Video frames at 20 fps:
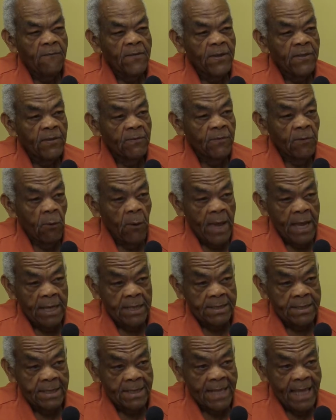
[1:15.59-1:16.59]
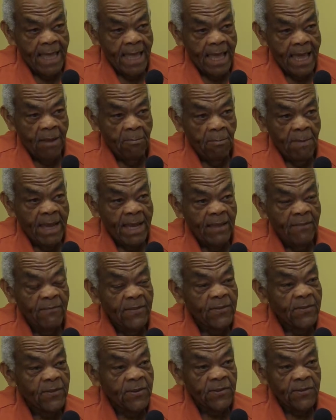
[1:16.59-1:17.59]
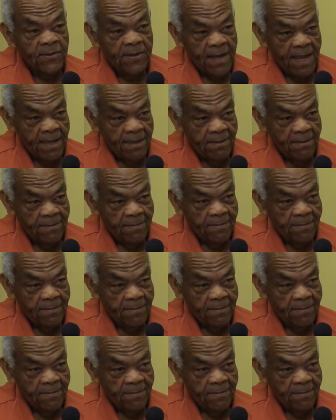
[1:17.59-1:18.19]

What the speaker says: 54 acres of land, making 50 cents a day.